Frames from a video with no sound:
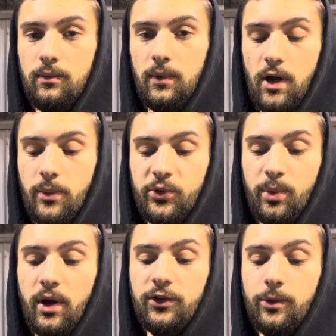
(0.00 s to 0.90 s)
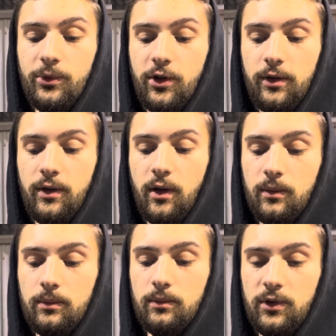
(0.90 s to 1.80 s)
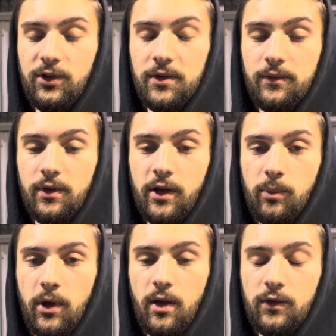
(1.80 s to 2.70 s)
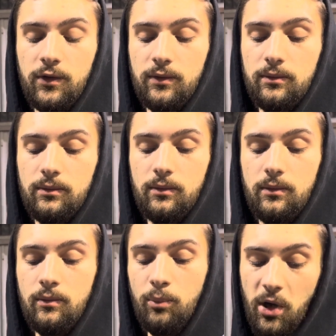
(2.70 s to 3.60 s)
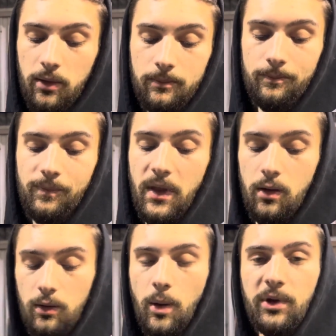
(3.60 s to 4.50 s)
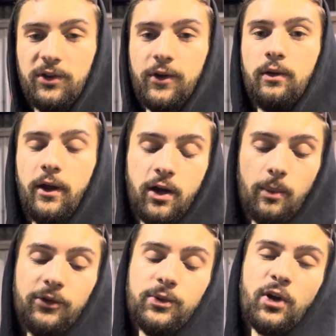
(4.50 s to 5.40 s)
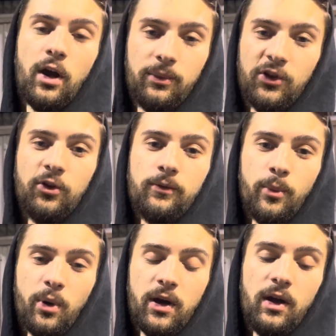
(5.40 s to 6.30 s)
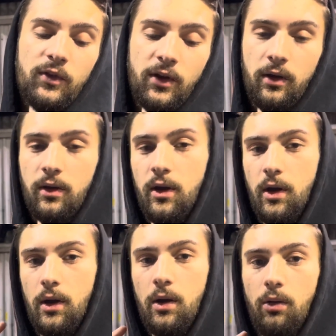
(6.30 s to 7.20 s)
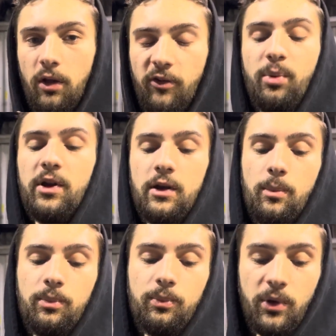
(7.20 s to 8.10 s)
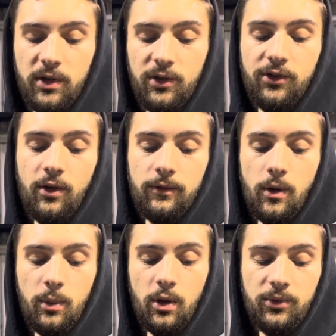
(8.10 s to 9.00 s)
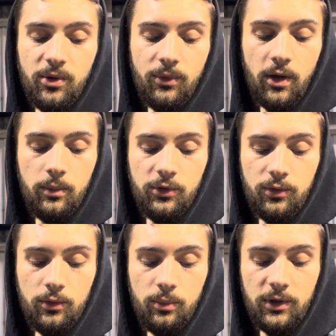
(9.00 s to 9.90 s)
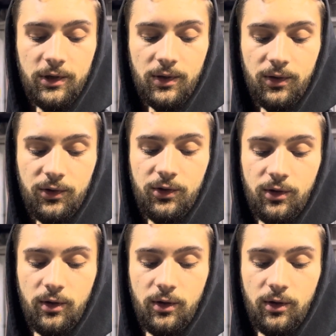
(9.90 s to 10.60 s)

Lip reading: And I'm surprised I'm saying that, because I've never liked Miatas. But that being said, like, comment, subscribe, stay tuned for more content. We'll have plenty of stuff coming up sometime soon, because